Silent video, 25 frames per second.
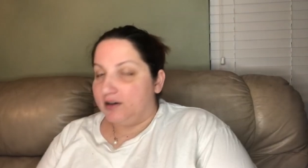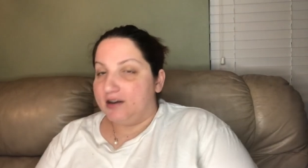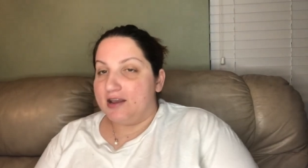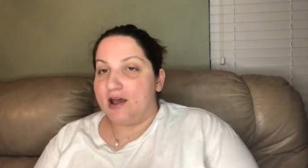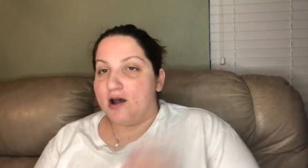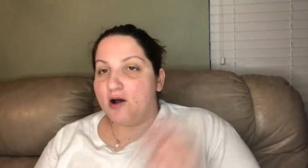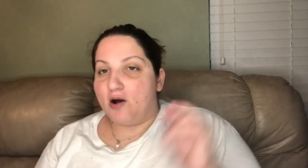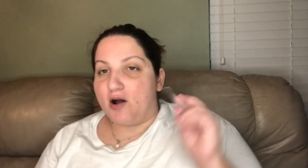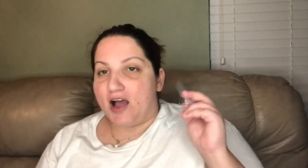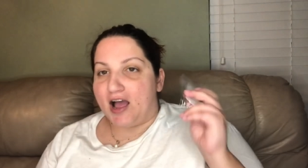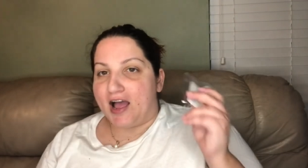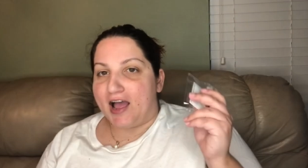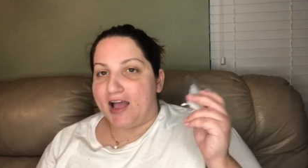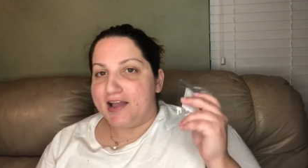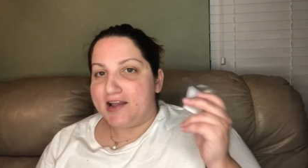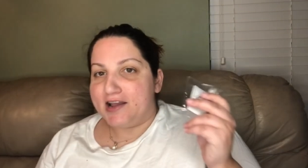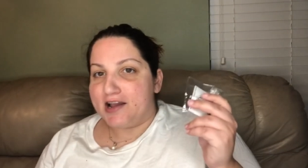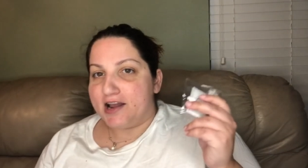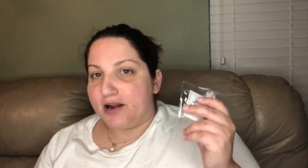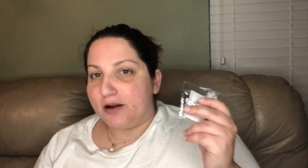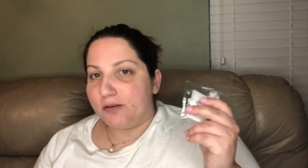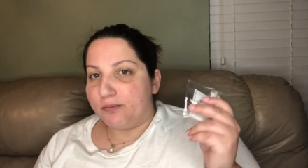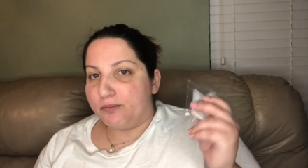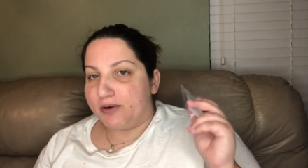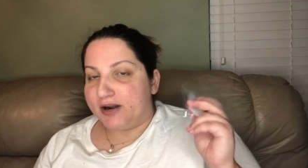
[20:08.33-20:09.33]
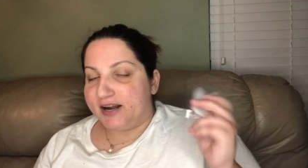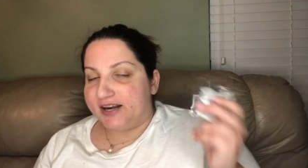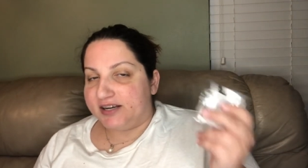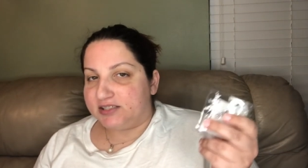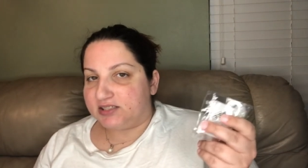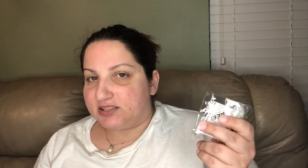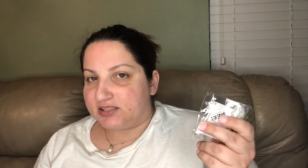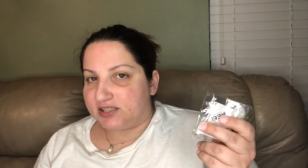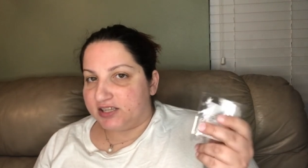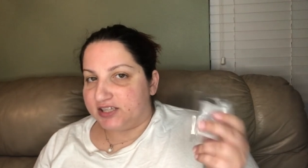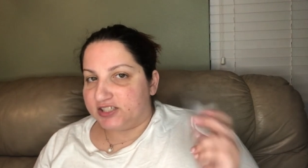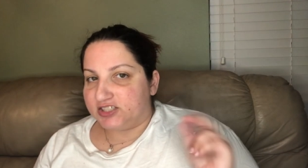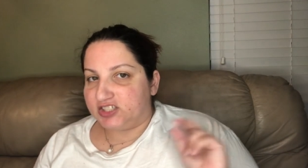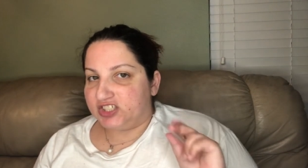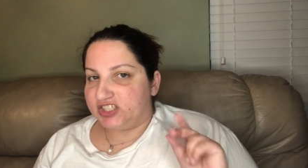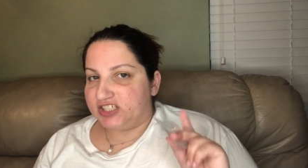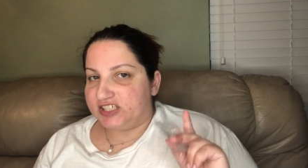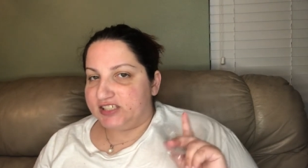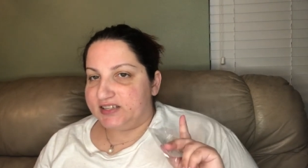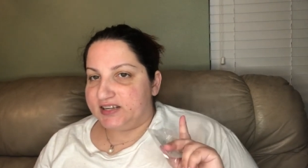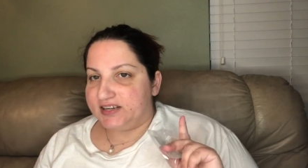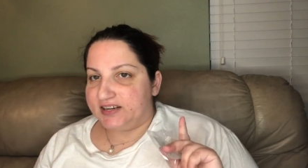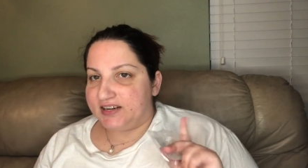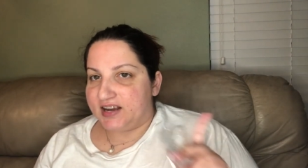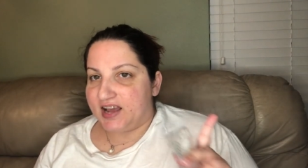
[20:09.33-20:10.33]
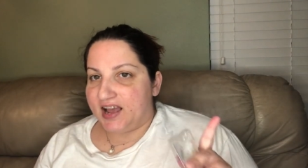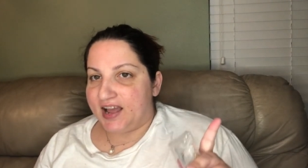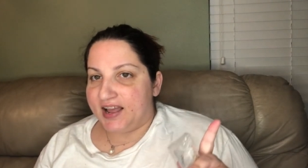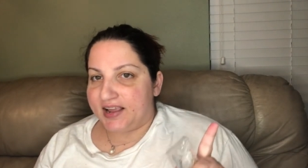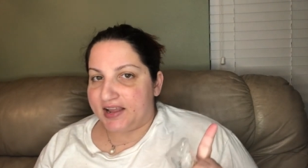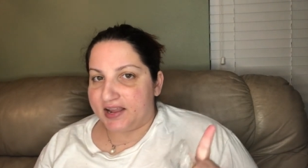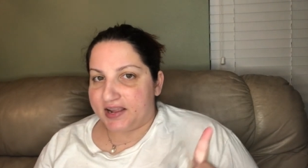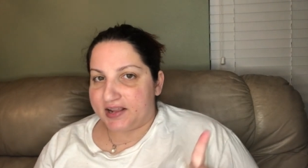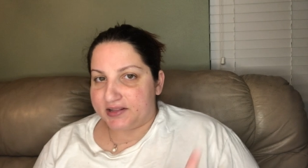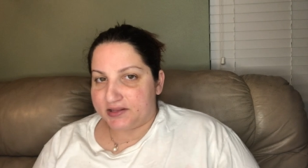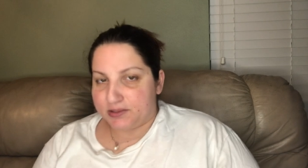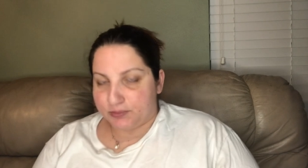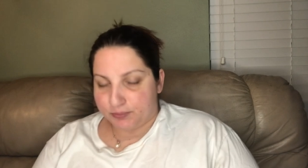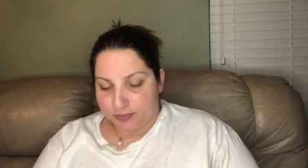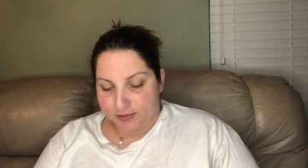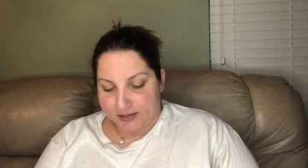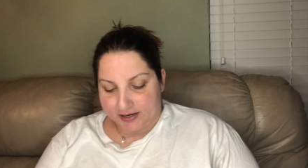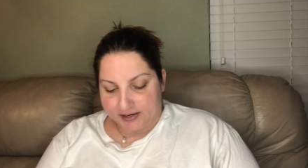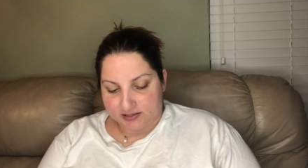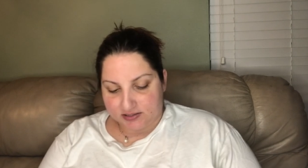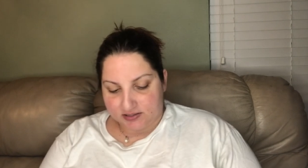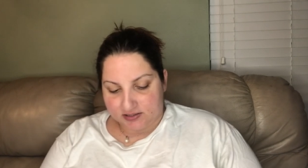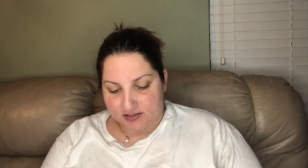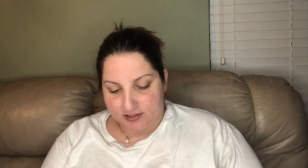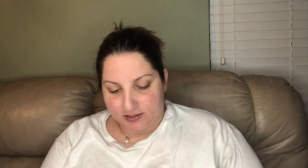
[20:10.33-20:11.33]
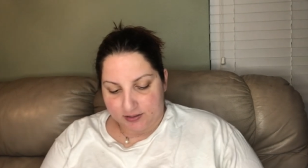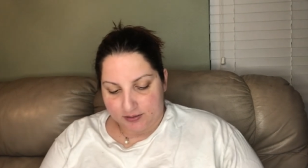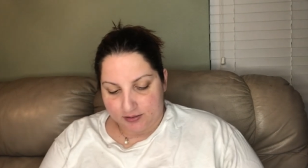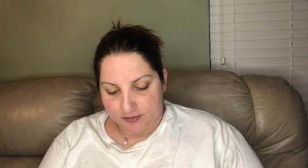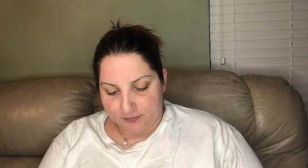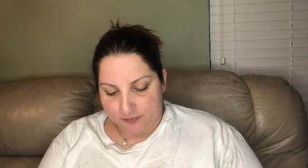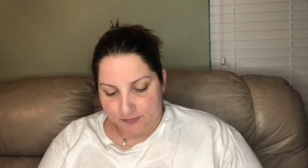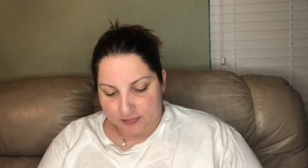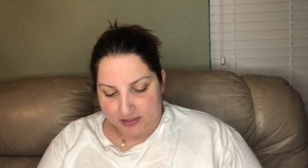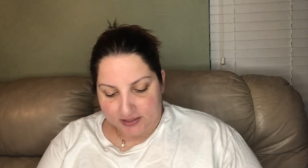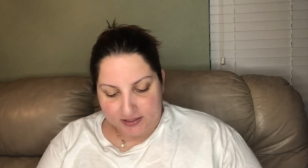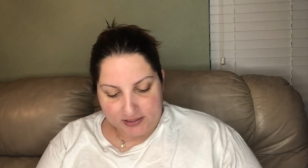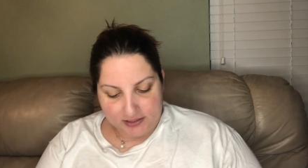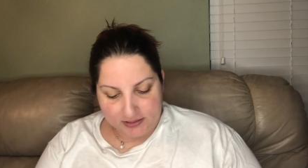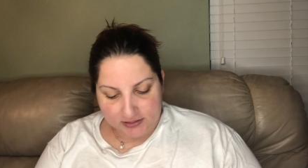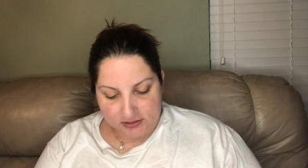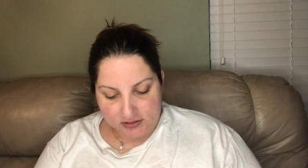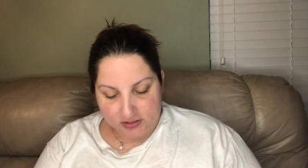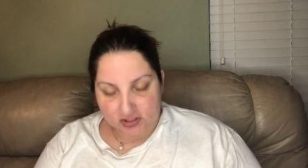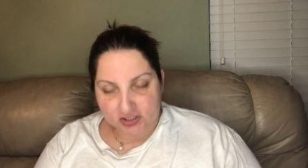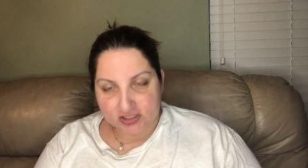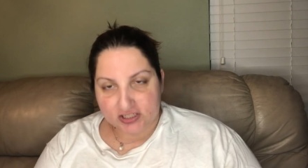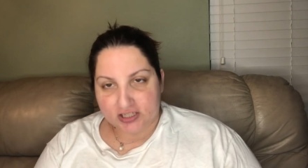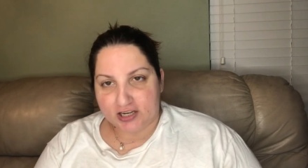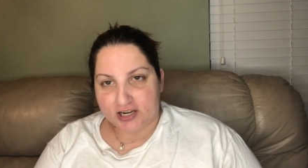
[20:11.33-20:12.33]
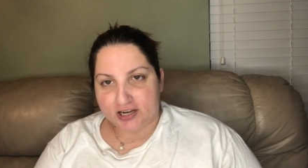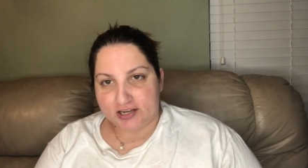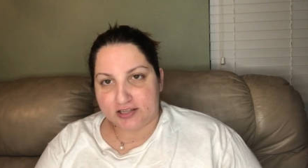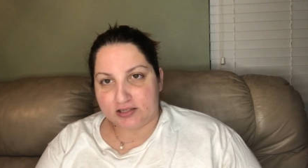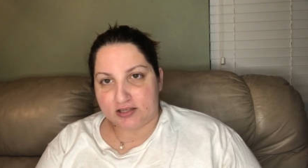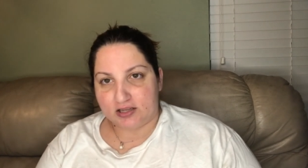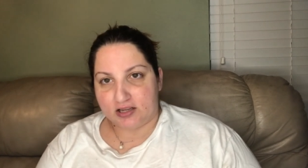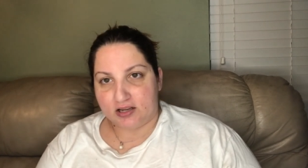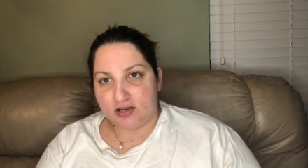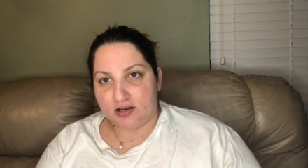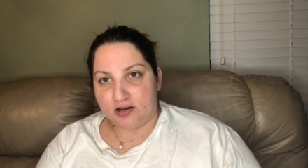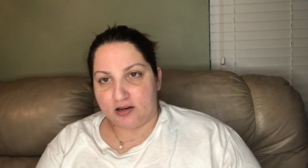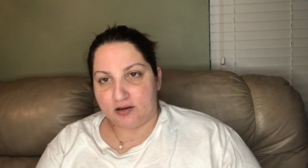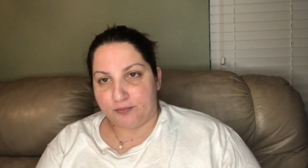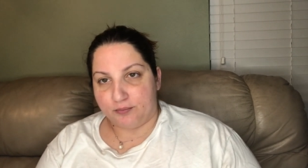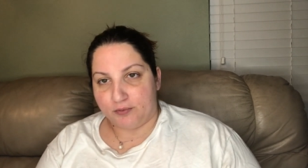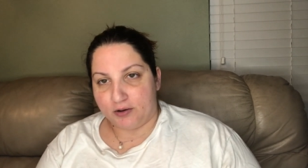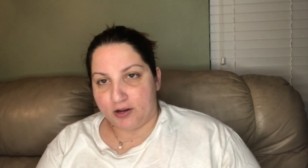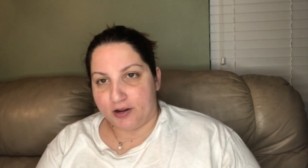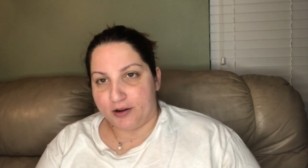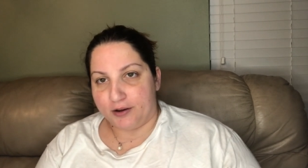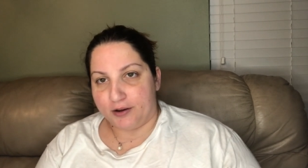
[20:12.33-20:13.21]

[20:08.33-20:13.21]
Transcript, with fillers: Now, I got a bracelet. She did not get the bracelet because she got the